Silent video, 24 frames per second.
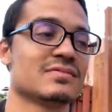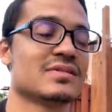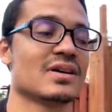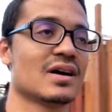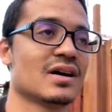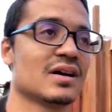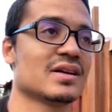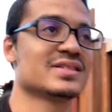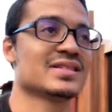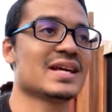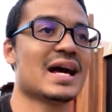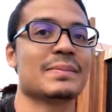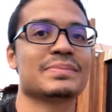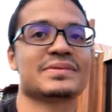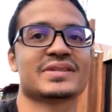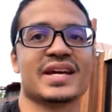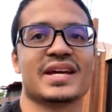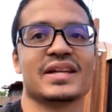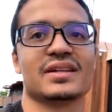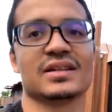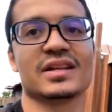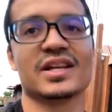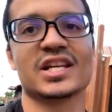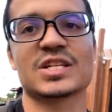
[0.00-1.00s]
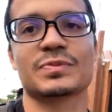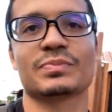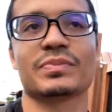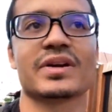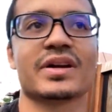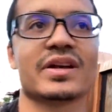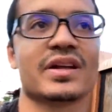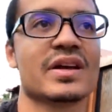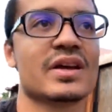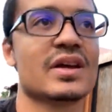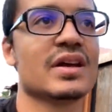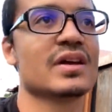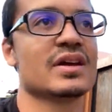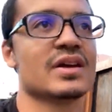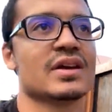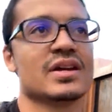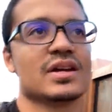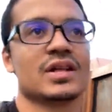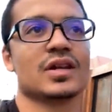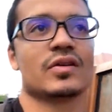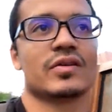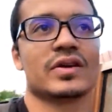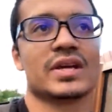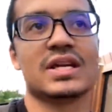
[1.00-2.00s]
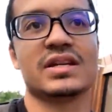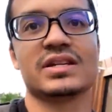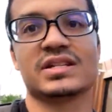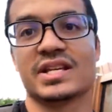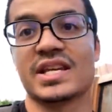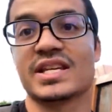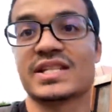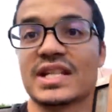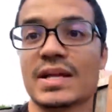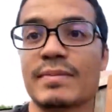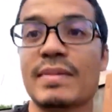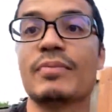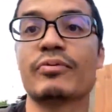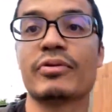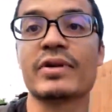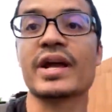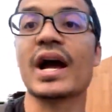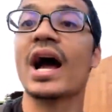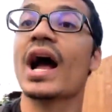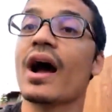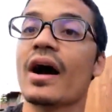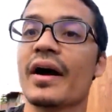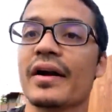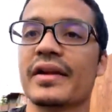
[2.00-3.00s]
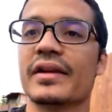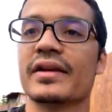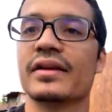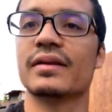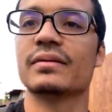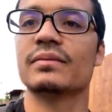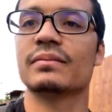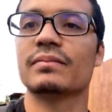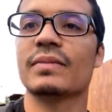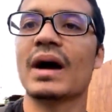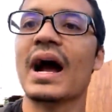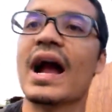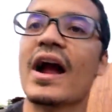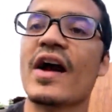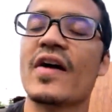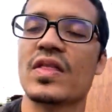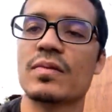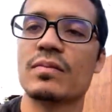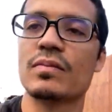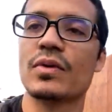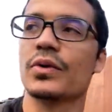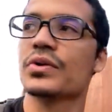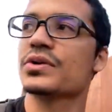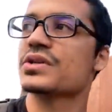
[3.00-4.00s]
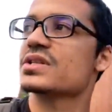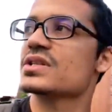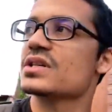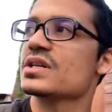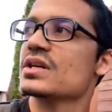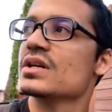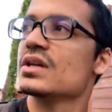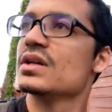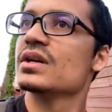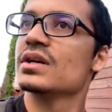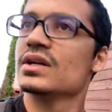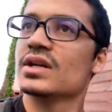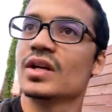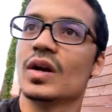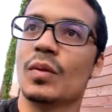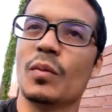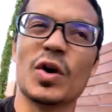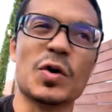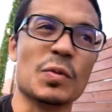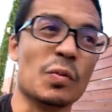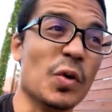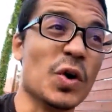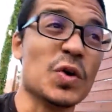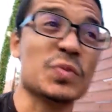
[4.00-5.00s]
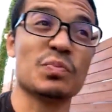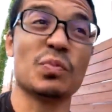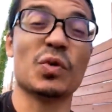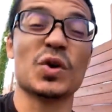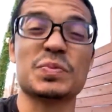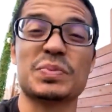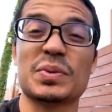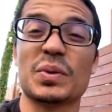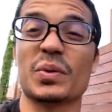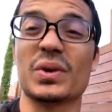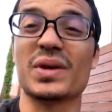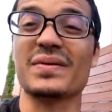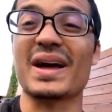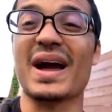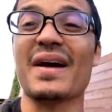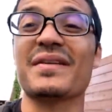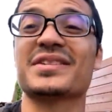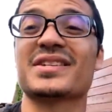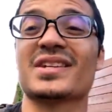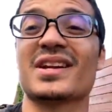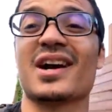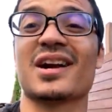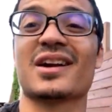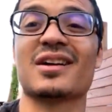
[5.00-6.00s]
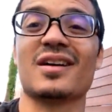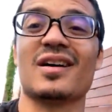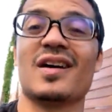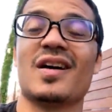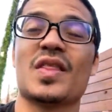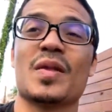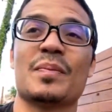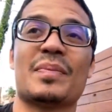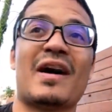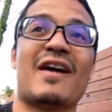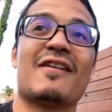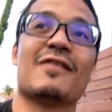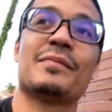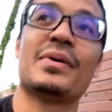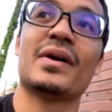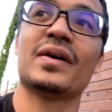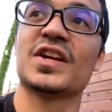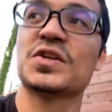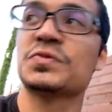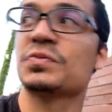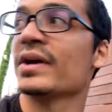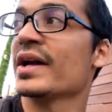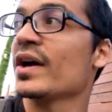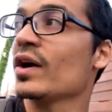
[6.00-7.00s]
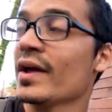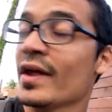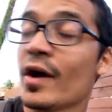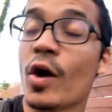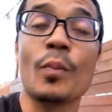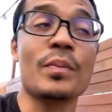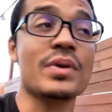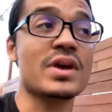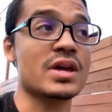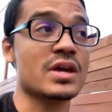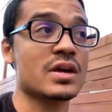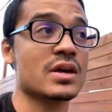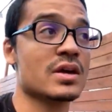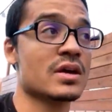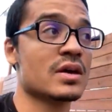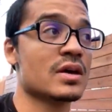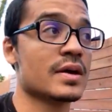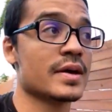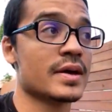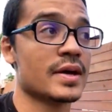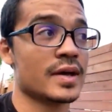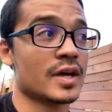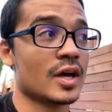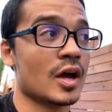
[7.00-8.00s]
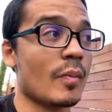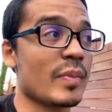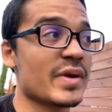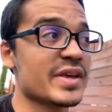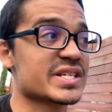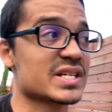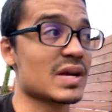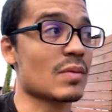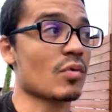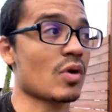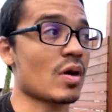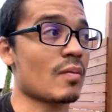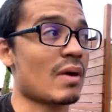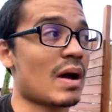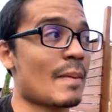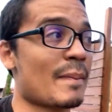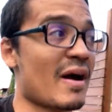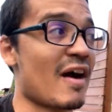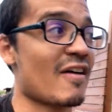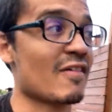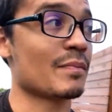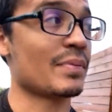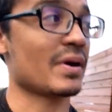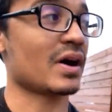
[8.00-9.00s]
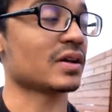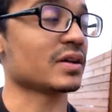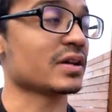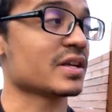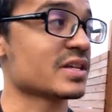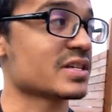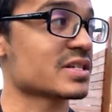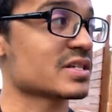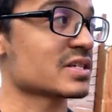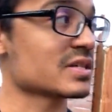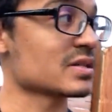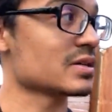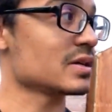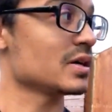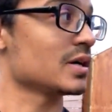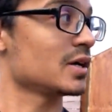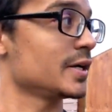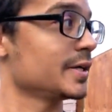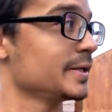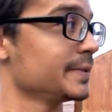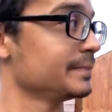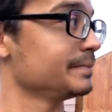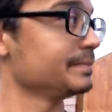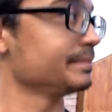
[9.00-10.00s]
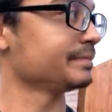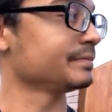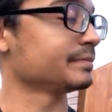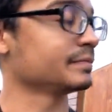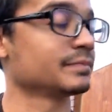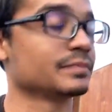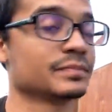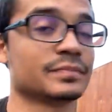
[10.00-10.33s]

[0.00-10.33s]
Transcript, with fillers: uh, top ten list, but you know he's he's gonna be pretty high on it, higher than most. You know, most most, most people don't even have Tanaka on the pound for pound list, but he'll he'll be he'll be somewhere on my pound for pound list. Um,